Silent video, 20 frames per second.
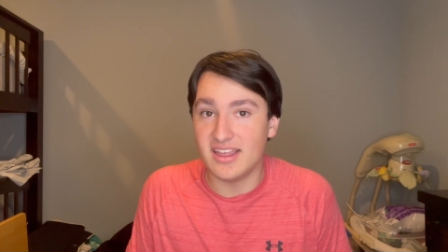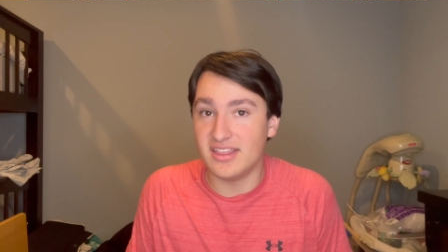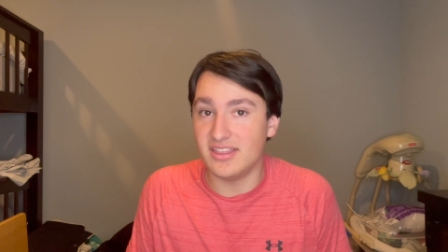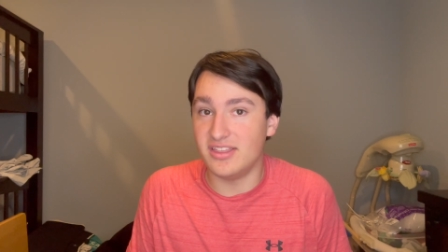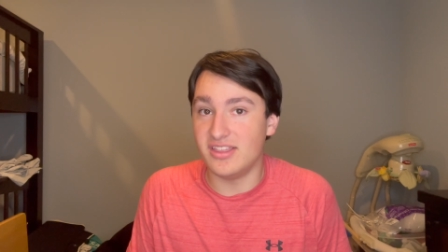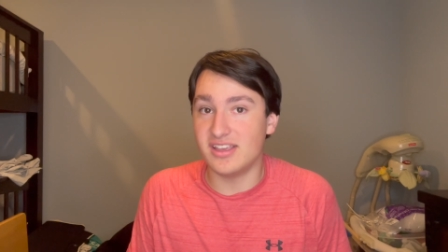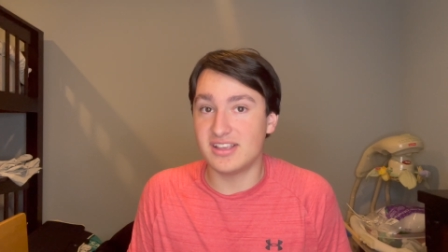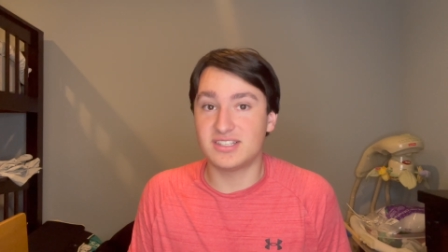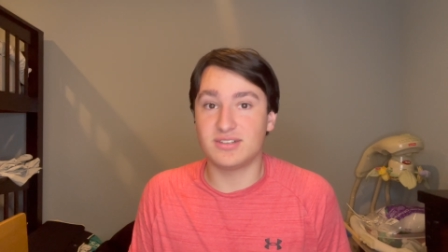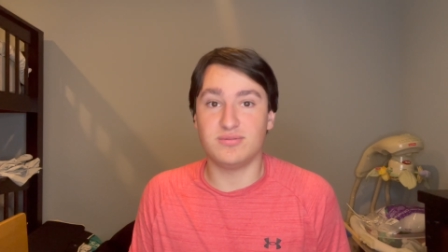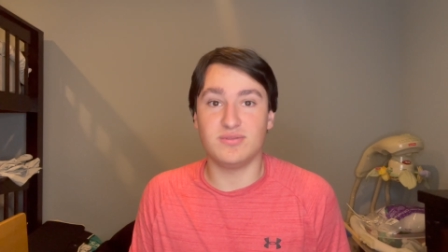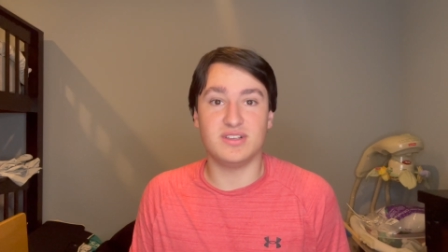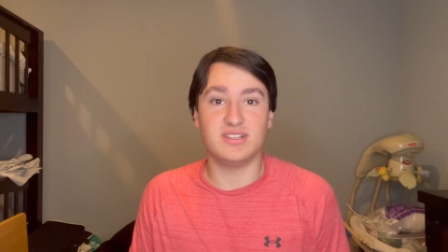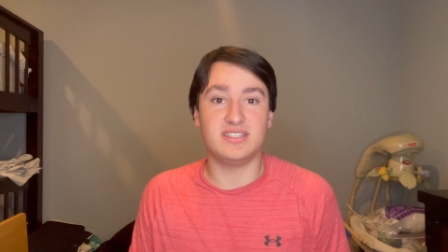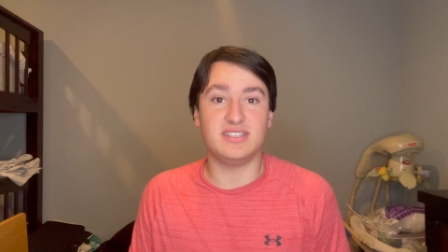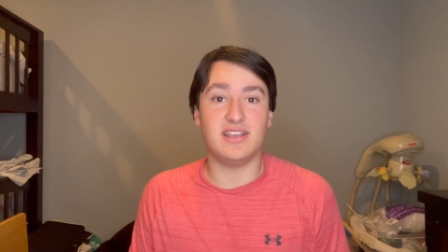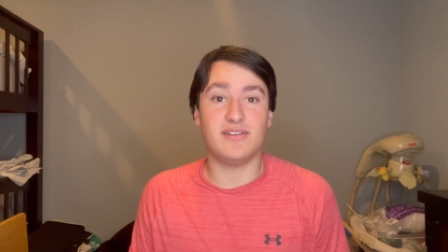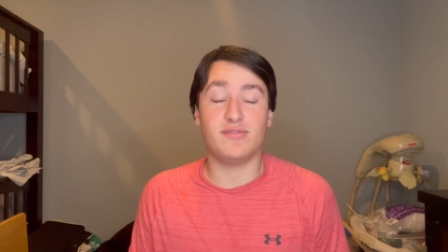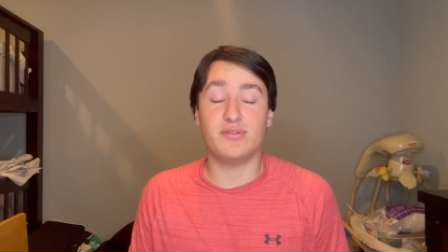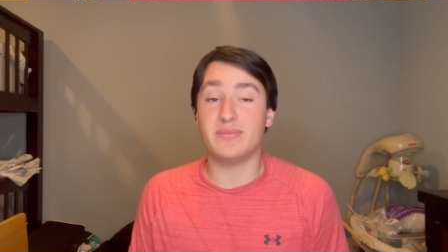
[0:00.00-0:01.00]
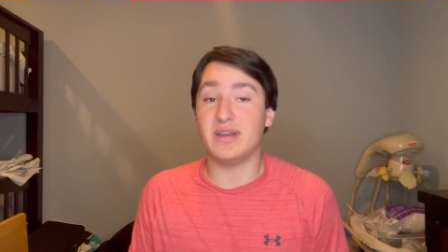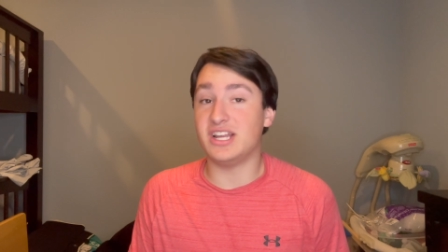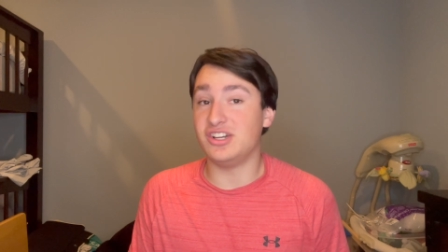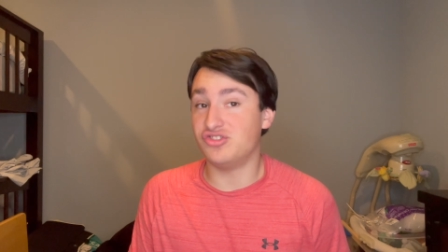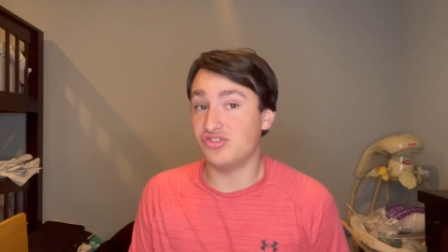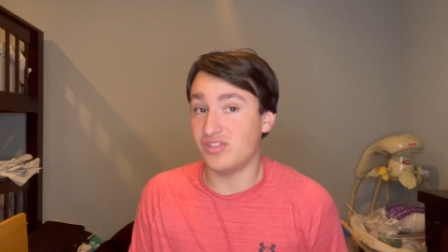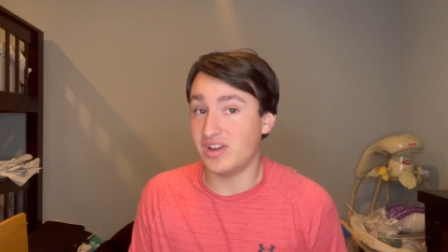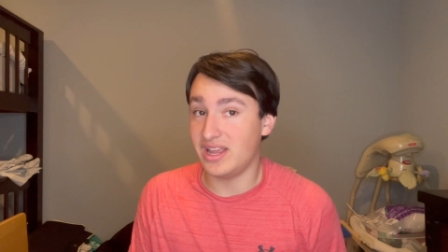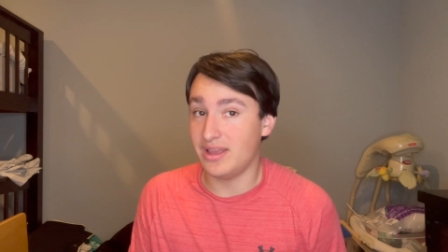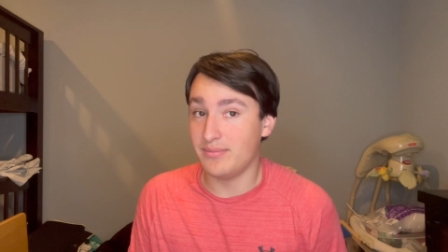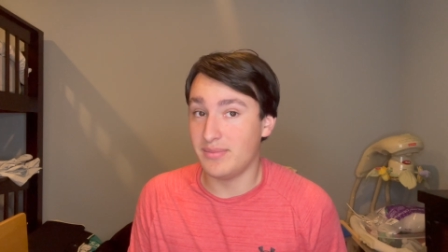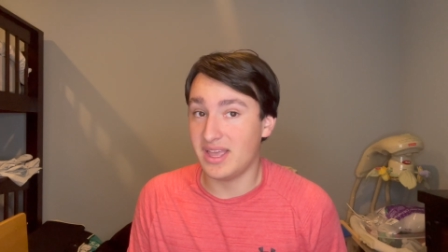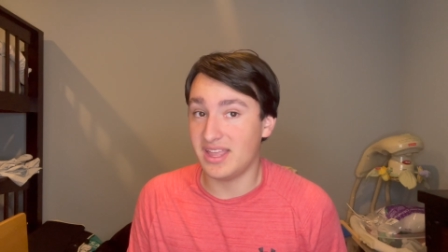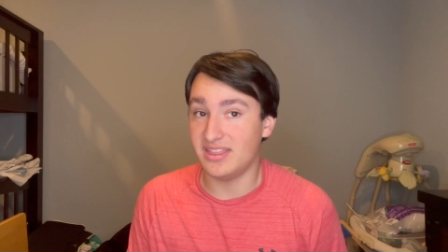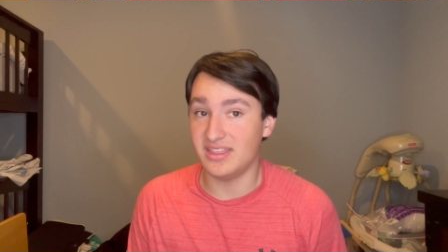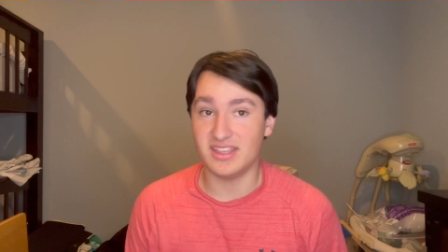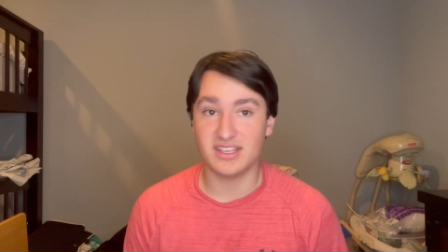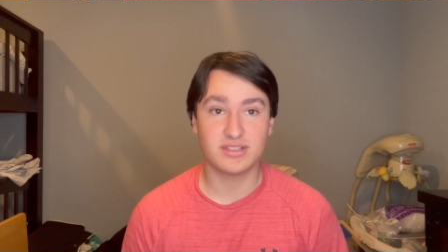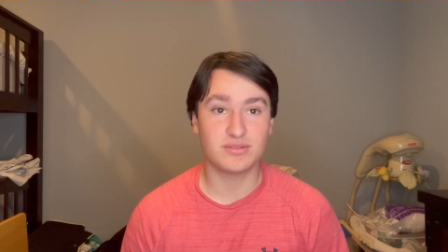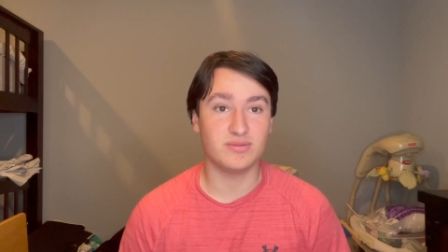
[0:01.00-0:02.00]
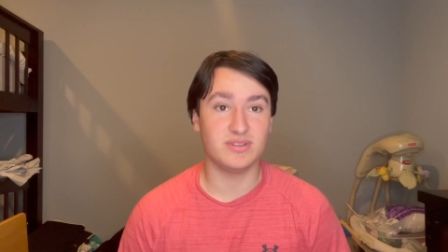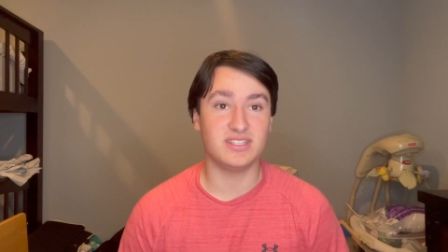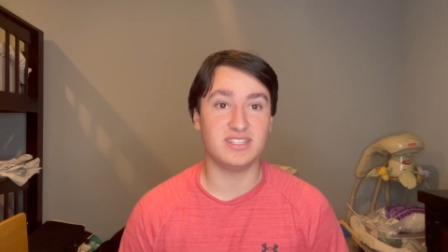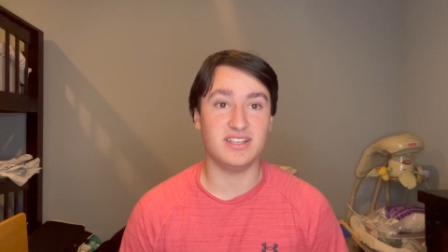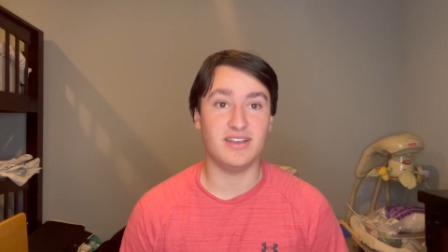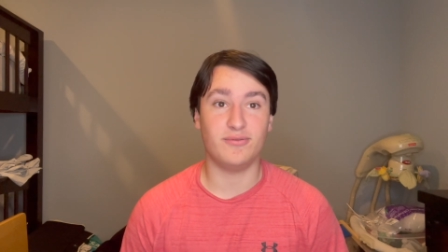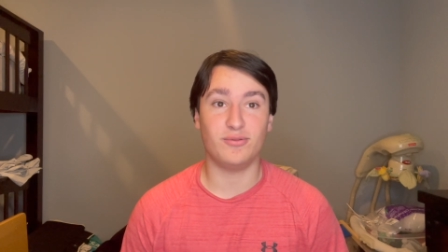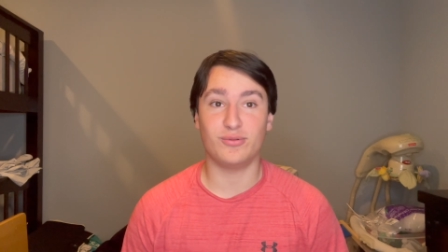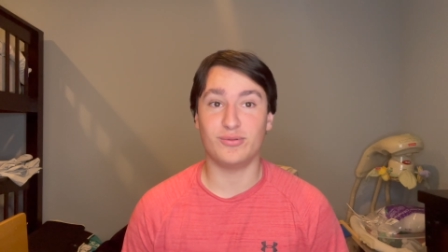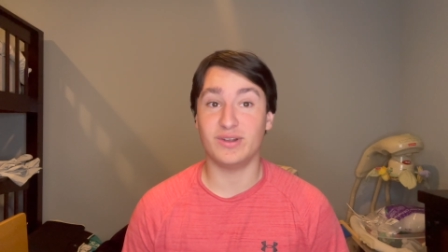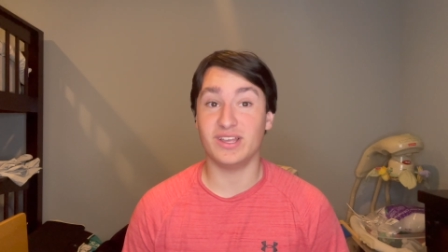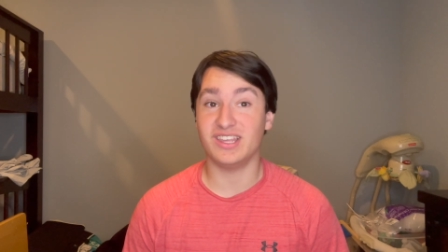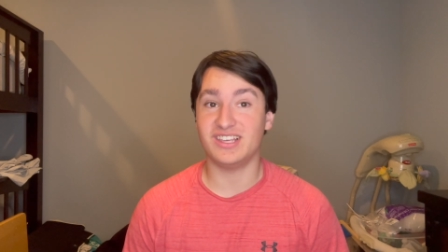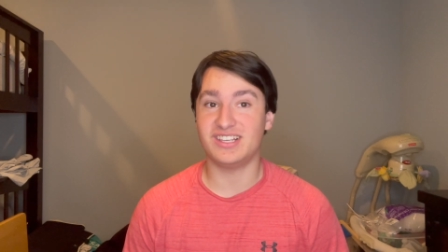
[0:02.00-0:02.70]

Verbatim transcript: This was never my dream, and this was never really